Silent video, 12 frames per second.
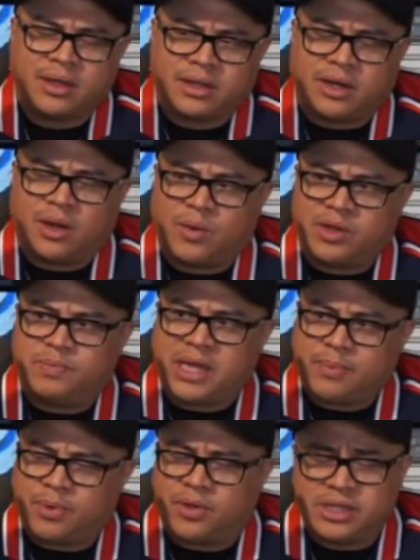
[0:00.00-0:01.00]
you know, with
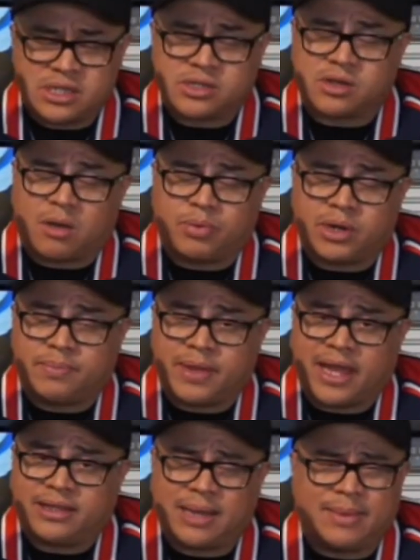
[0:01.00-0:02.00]
people. And this is all
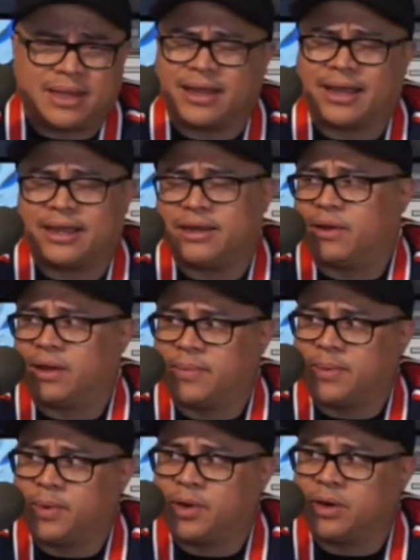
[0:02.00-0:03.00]
pre-pandemic. Like, you know, I
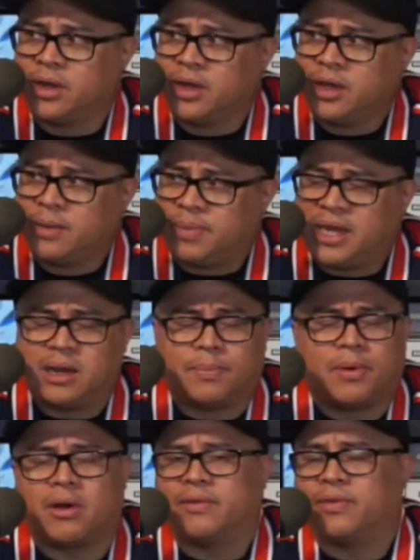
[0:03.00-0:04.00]
remember being a
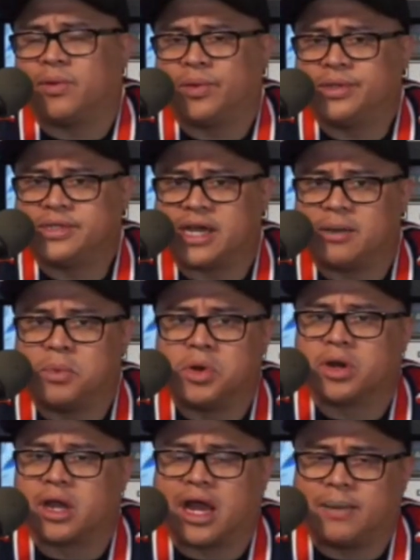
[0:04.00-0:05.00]
part of the whole entire
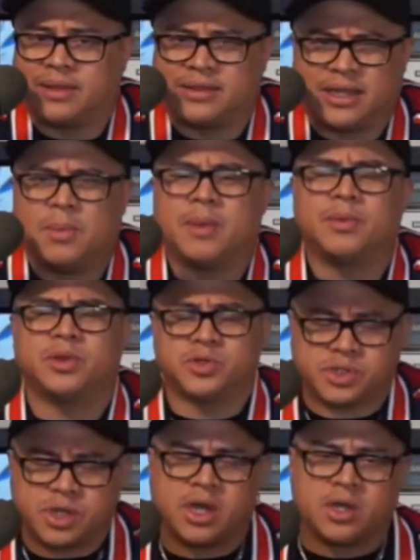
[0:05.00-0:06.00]
Murakami thing. You remember
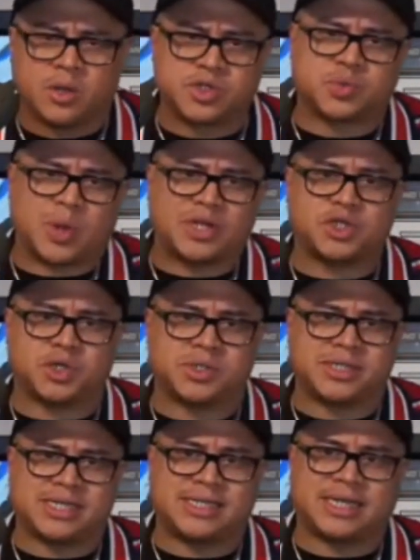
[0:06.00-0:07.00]
those
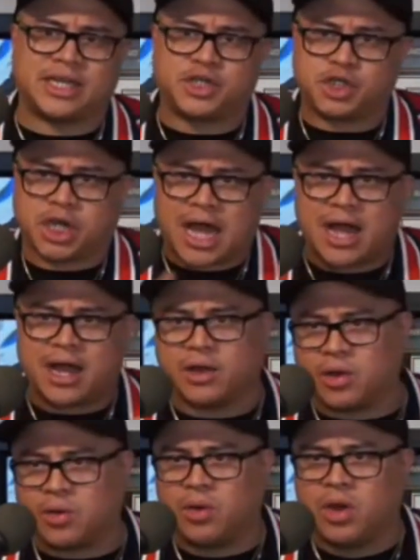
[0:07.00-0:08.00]
sweatshirts that said like
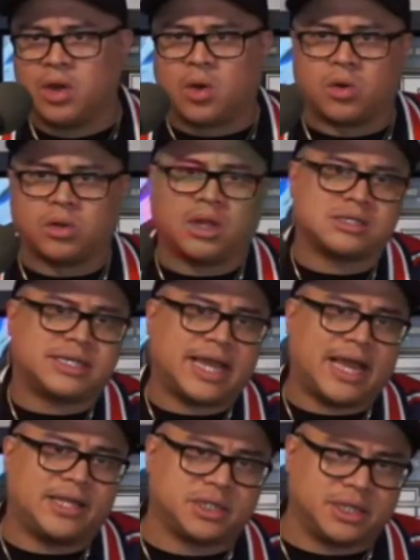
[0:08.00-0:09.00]
Chicago or Los
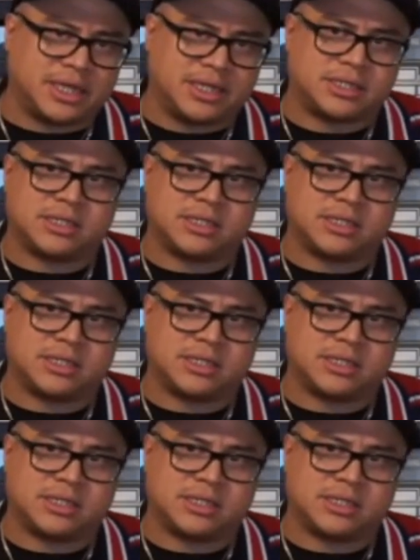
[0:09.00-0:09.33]
Angeles